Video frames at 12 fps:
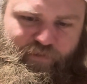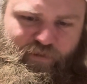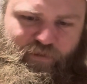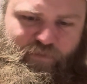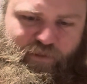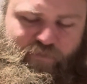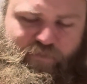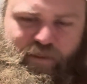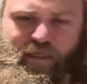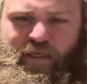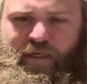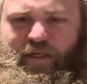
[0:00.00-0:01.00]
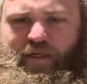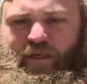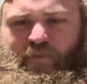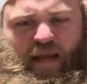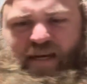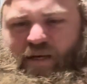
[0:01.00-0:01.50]
Let me get what I can out of
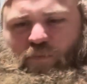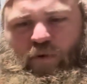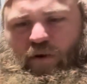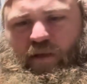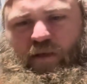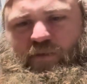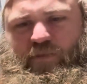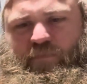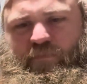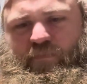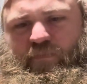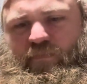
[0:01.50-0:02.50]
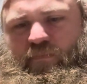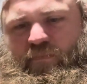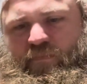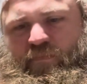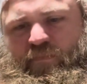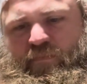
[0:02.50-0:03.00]
here. I didn't wear gloves
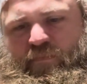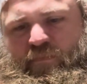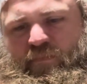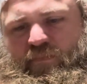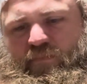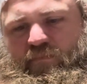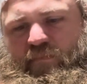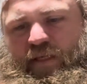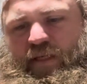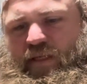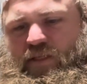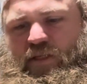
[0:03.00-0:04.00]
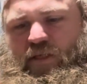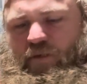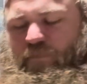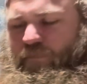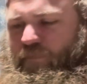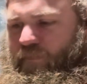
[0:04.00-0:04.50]
because, you
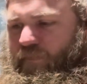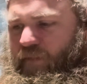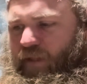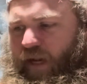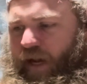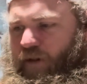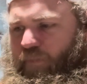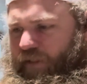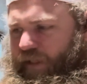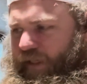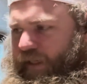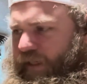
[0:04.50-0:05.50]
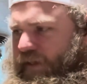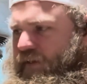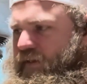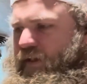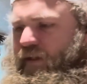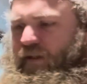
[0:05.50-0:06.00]
know, I don't plan ahead,
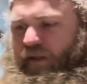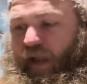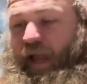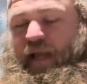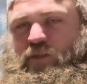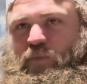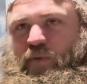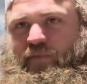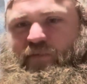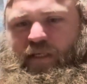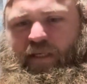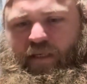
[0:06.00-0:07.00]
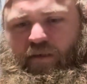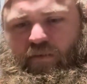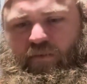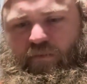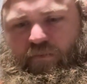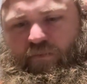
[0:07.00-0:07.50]
as we've seen.
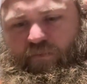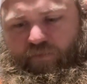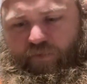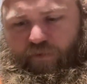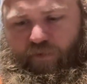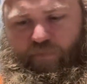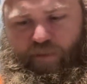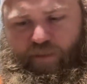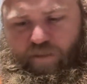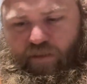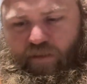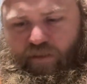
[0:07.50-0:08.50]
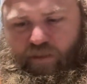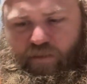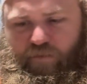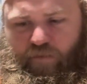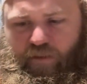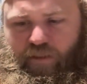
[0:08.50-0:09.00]
If you heard me talking,
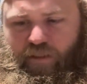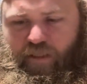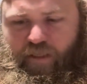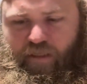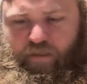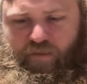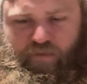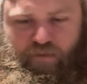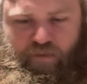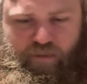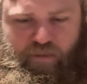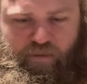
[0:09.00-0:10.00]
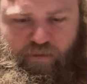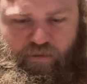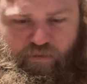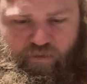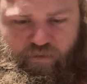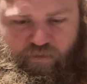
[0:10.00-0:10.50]
dear God. I
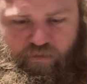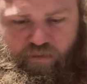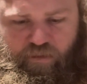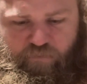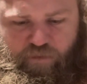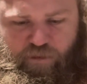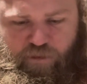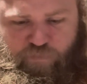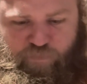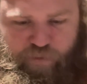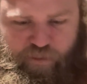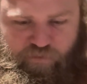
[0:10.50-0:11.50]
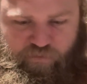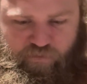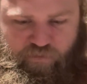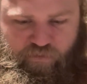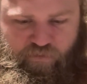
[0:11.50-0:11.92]
think that was special.